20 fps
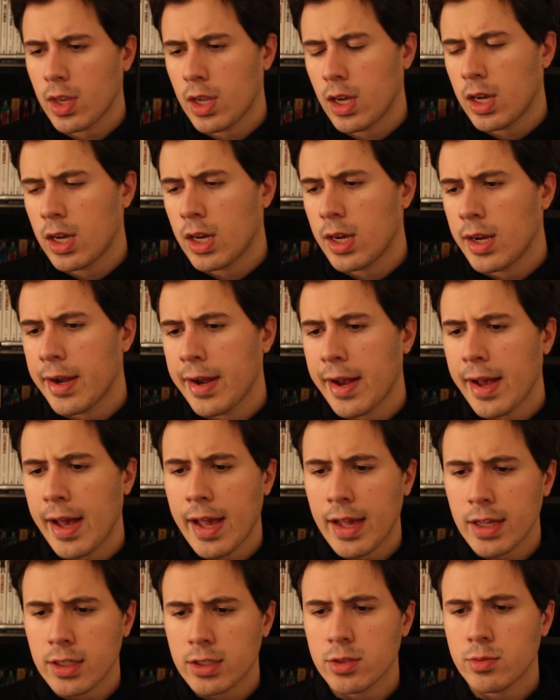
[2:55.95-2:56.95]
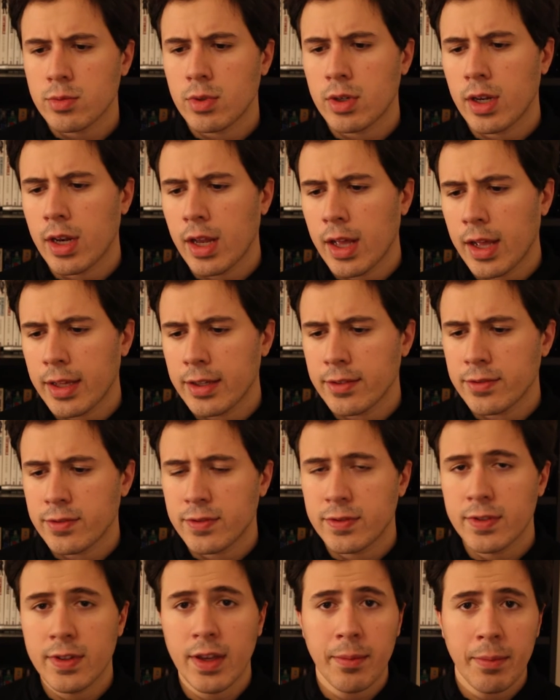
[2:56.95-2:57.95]
I actually want a
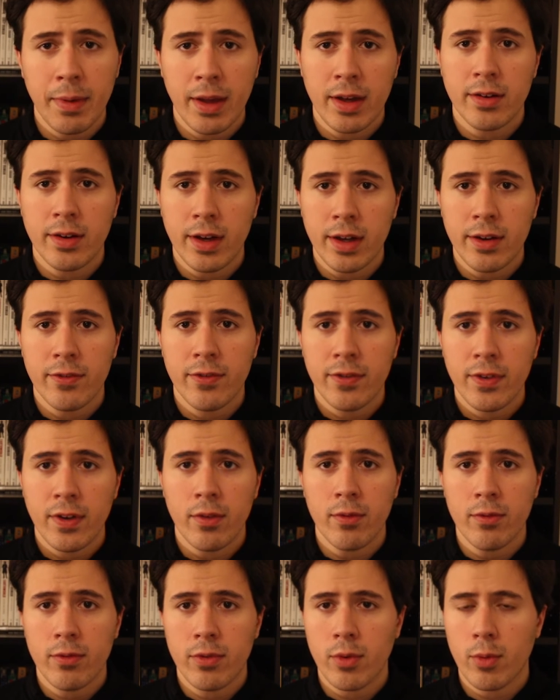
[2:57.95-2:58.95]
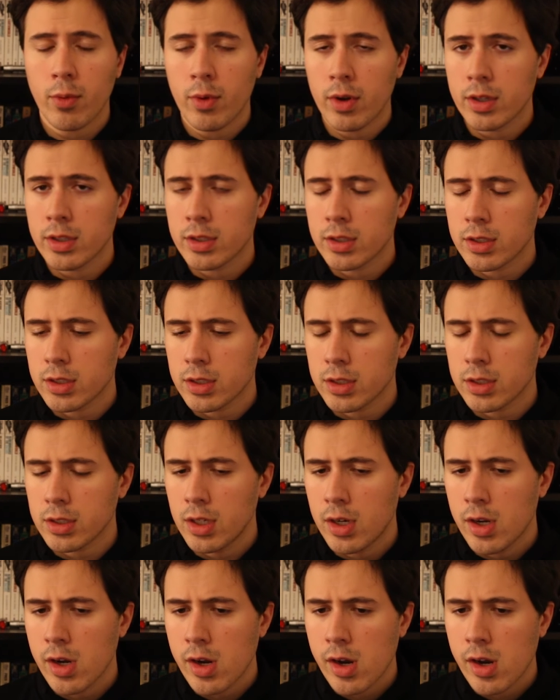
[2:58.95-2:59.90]
female-led film for once.